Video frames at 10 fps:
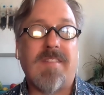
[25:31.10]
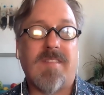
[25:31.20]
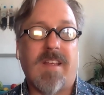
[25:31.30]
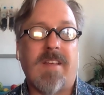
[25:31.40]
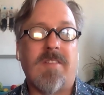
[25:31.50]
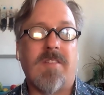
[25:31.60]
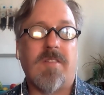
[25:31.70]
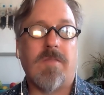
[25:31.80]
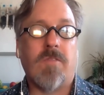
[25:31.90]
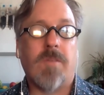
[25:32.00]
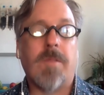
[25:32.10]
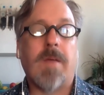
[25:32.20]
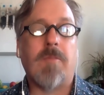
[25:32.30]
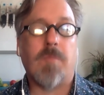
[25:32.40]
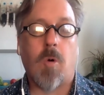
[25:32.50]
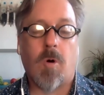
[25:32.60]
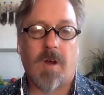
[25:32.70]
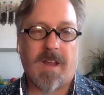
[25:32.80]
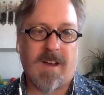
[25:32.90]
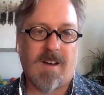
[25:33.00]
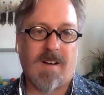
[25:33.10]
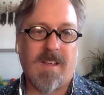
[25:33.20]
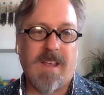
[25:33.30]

is sometimes more here.